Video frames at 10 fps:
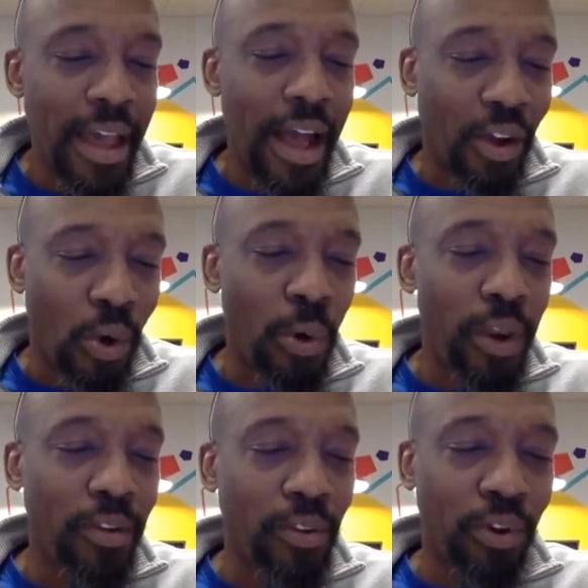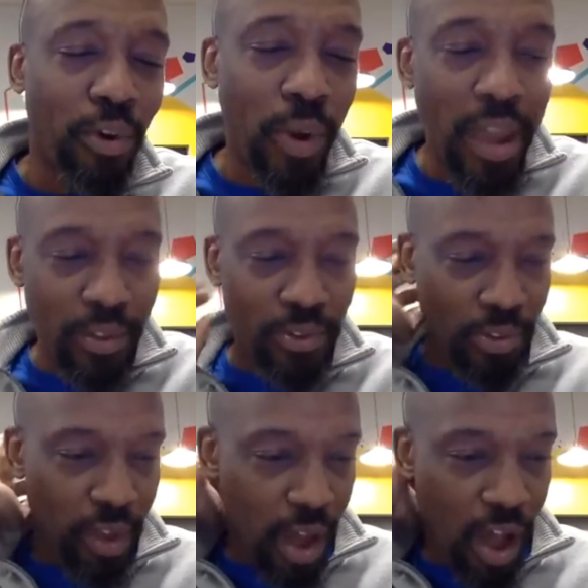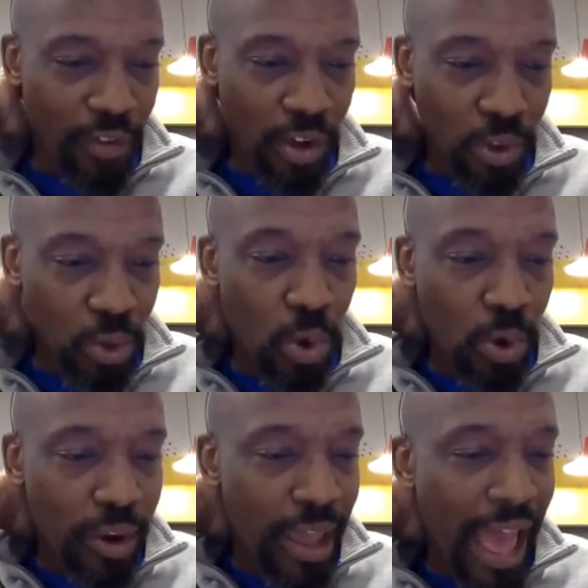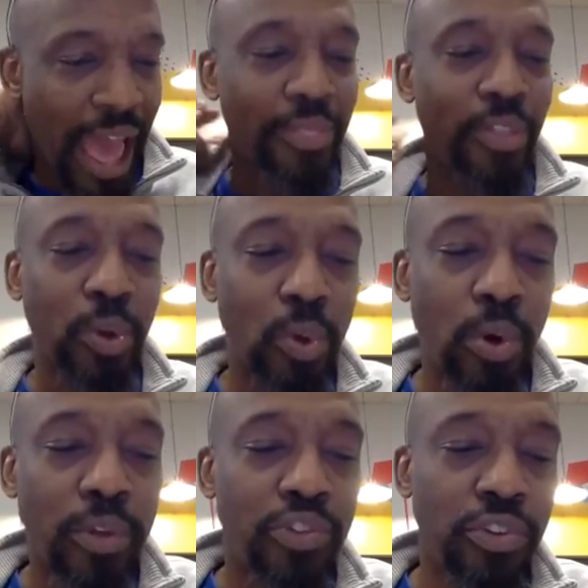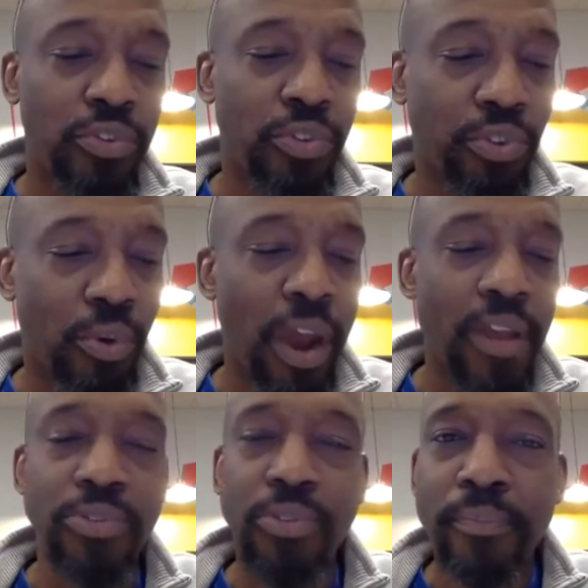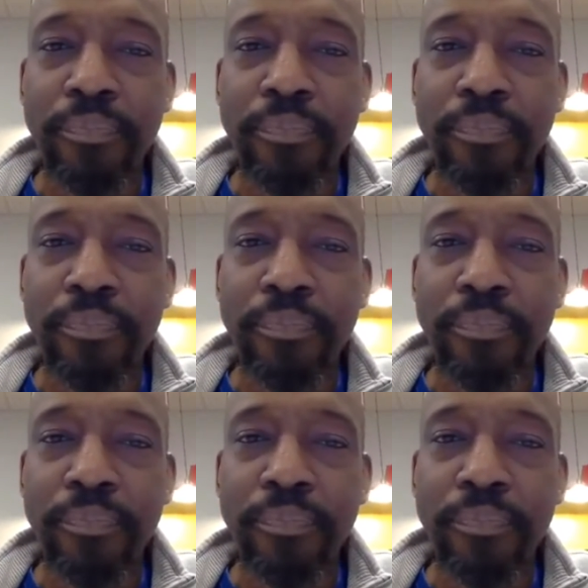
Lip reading: according to the grace of our Lord and the Lord Jesus Christ.